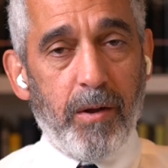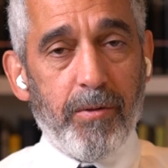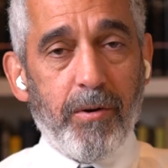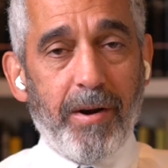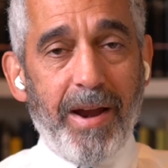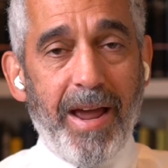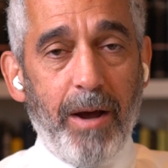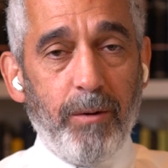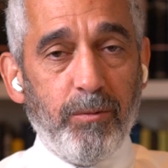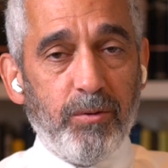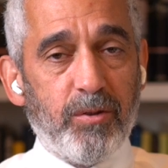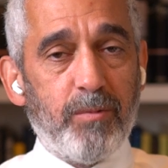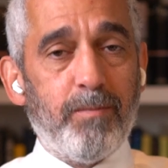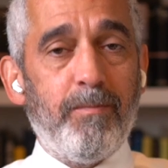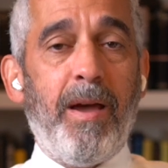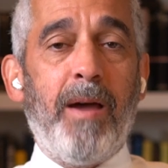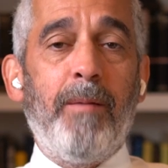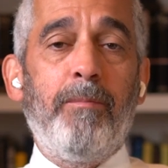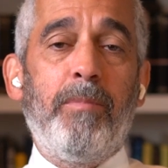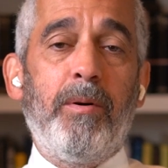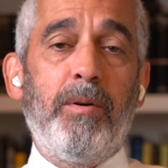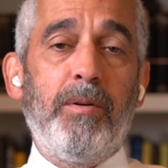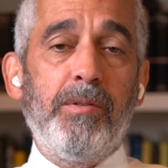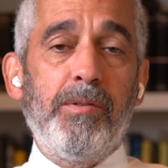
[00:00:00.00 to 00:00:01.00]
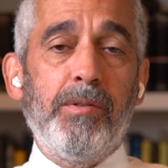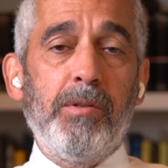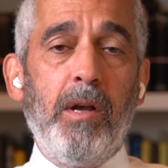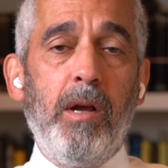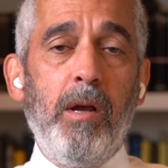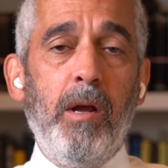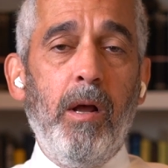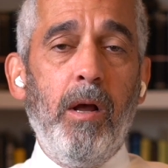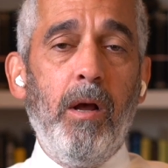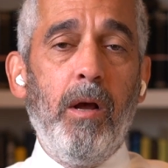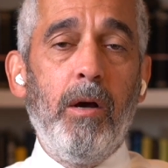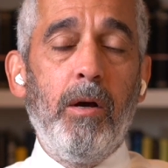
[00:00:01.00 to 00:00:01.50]
are other House members
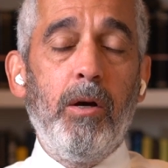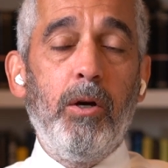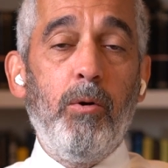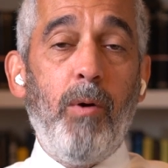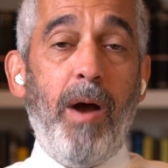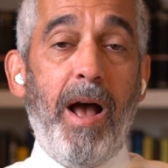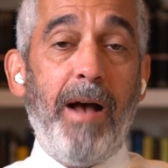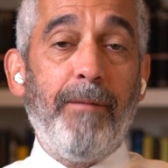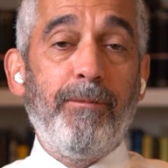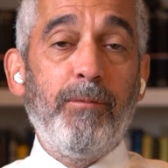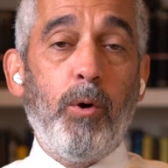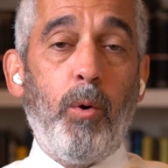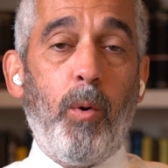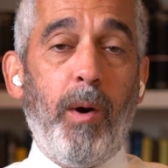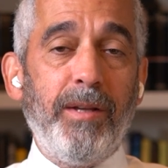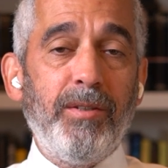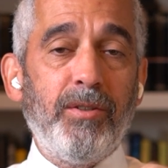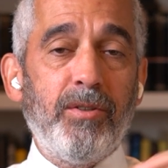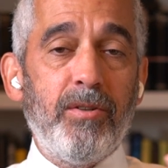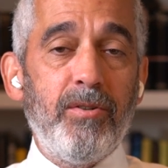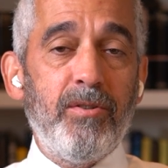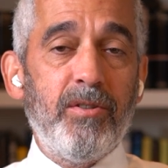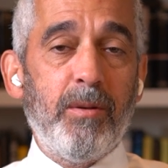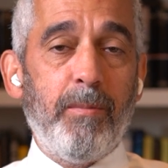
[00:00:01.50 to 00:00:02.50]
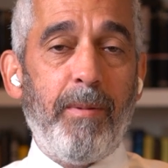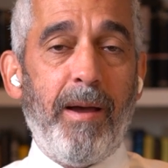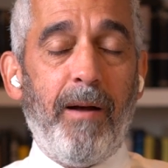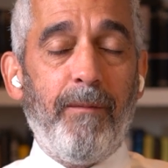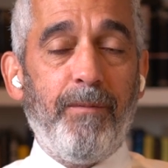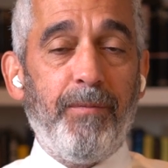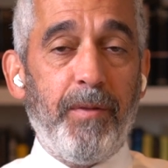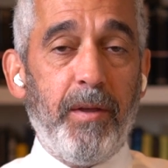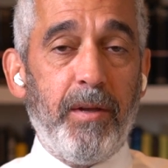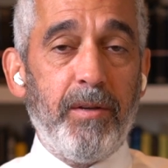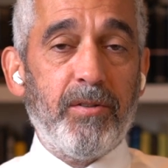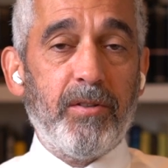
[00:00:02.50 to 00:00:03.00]
who have questions
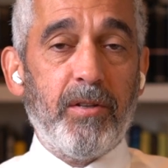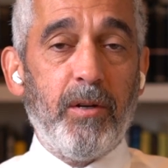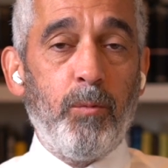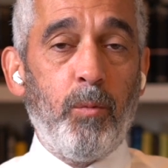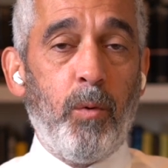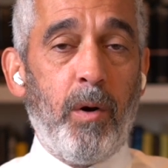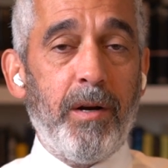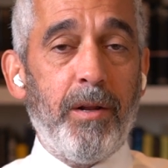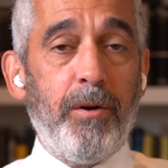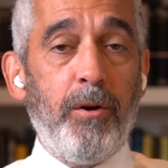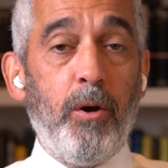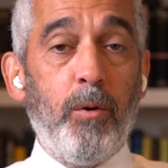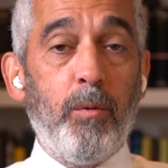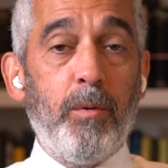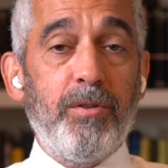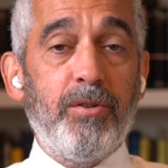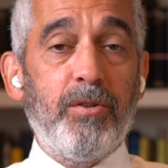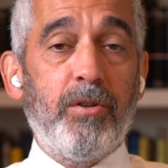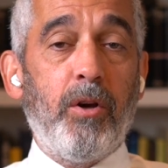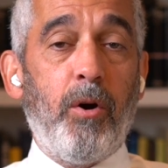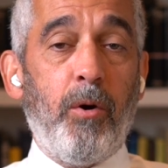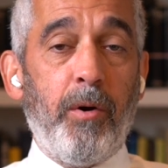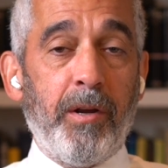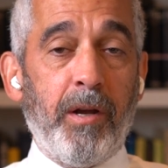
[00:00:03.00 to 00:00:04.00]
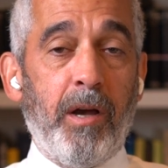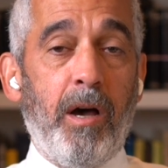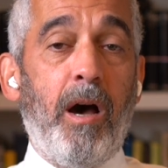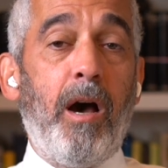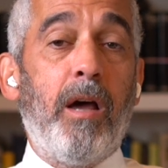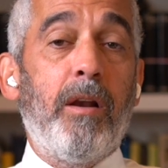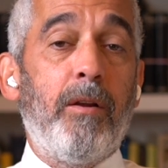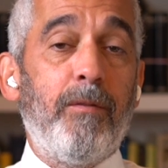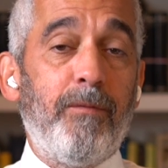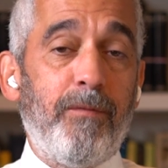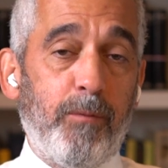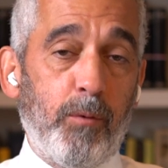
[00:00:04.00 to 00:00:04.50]
about this and want to know what's going
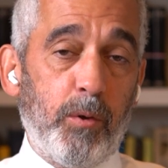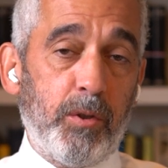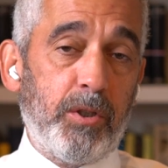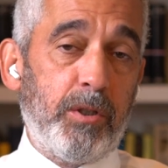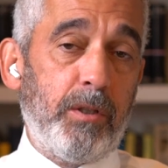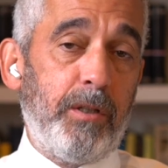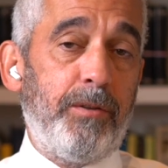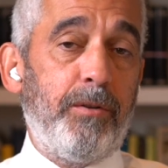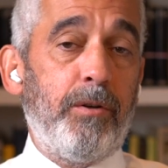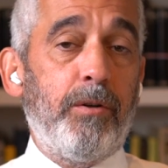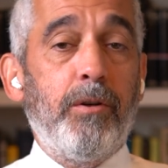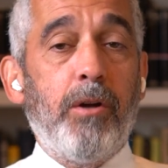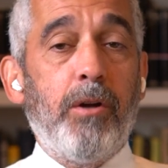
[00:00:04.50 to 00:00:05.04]
on. Unfortunately, they're